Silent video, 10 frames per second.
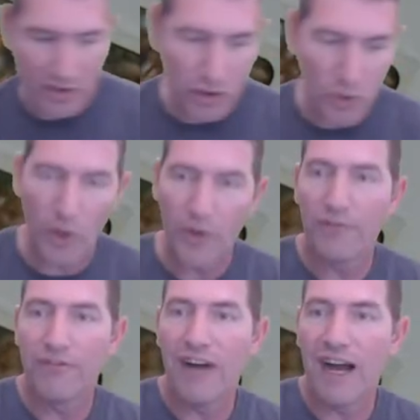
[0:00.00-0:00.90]

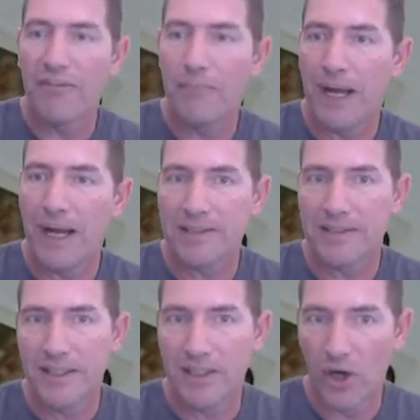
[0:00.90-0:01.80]
205 packs to
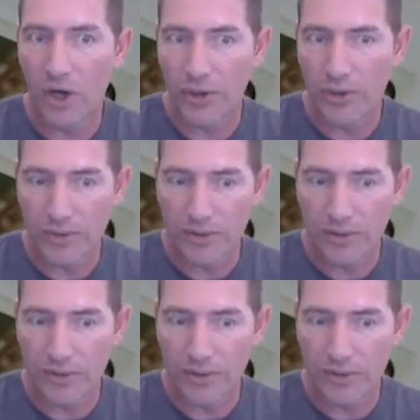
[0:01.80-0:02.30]
get an auto?